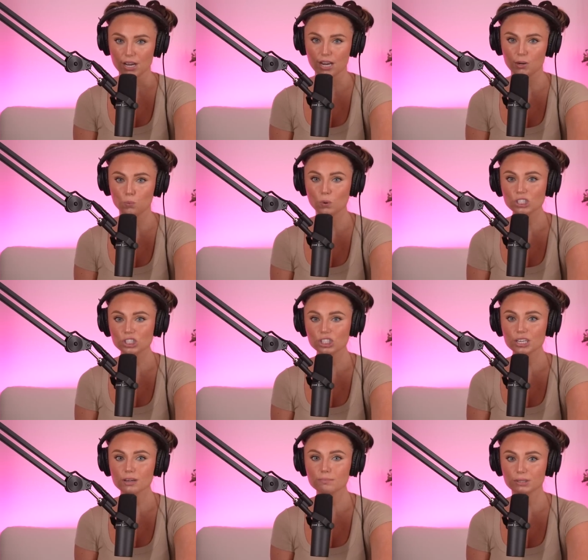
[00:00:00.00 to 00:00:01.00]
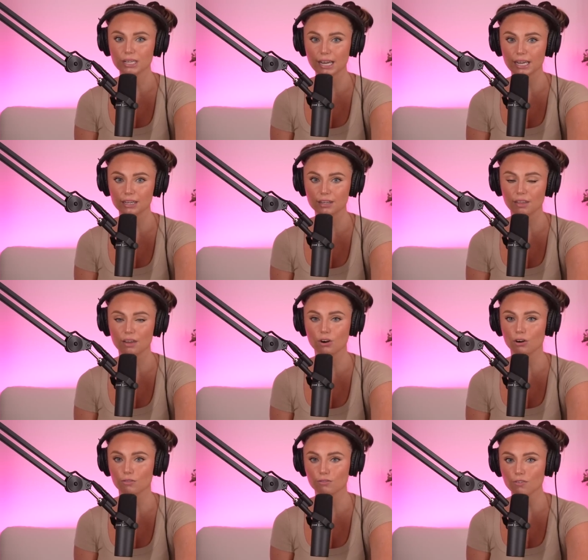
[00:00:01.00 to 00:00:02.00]
in which she complained that
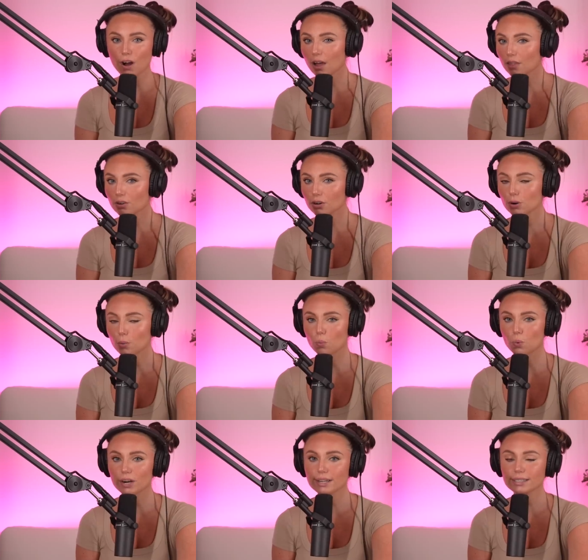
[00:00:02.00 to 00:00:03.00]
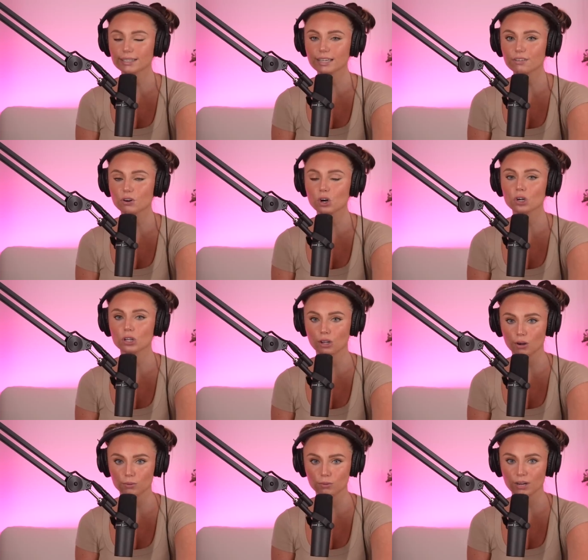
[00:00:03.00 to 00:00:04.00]
her father wouldn't leave her
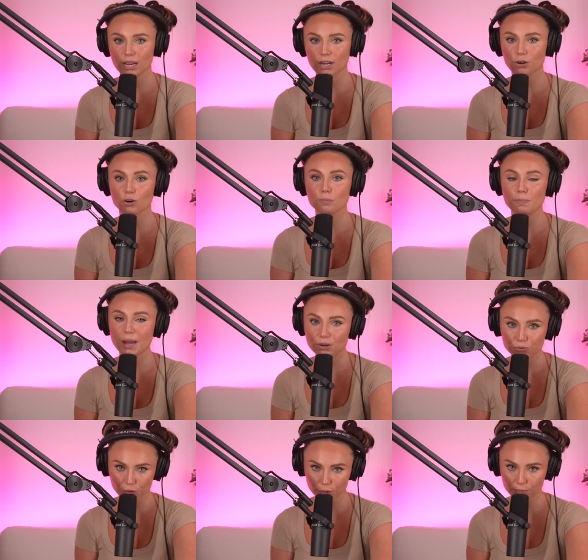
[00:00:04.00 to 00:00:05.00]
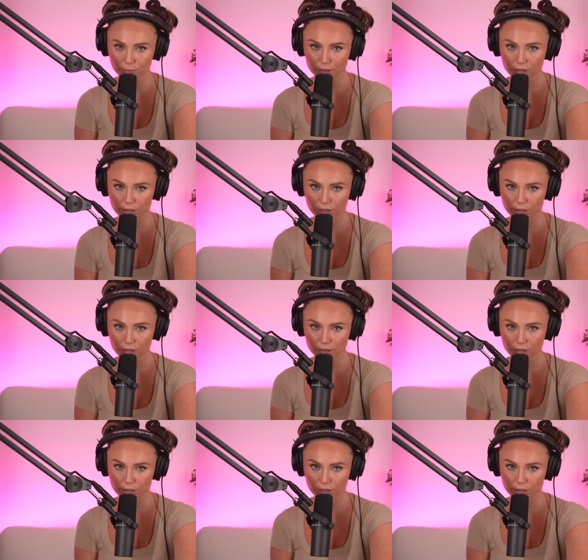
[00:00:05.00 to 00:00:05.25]
alone in her bedroom.